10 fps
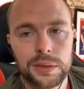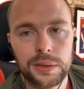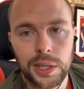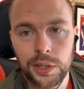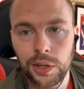
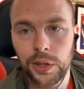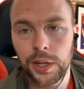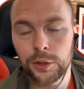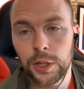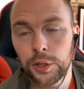and you
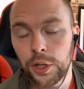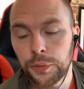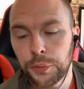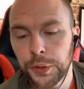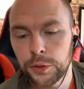learn
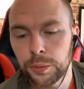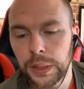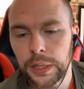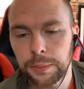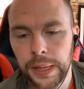£300
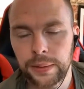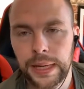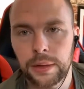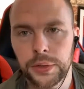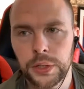million out
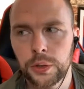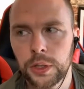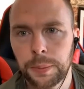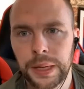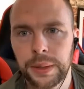of it, you're
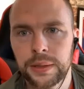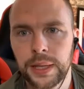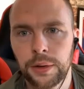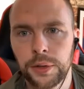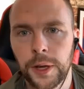going to pay me a
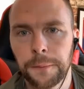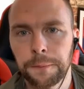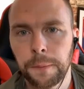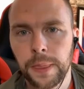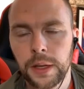tenner, aren't you?
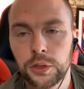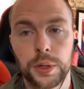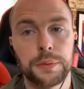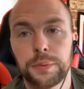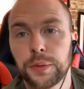
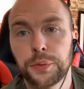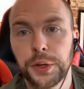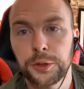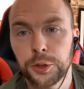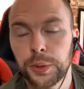Sorry,
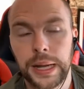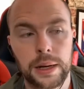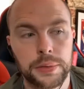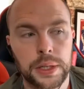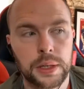300 quid out
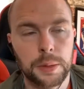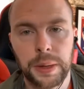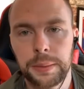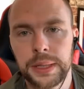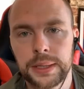of it, you're going to
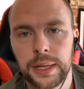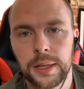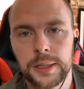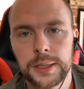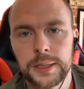pay me a tenner.
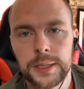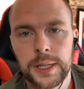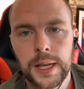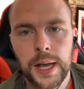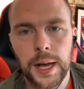
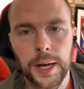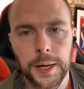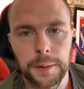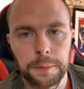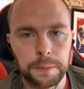
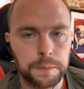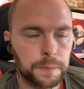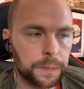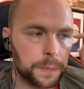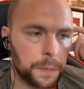
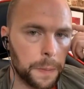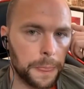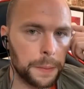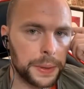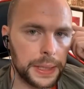
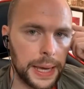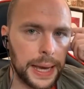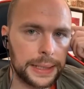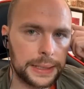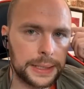But yeah,
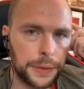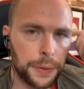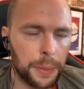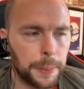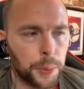as I say,
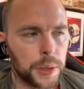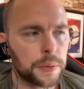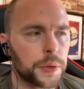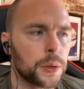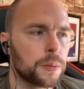from my point of
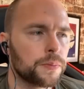view,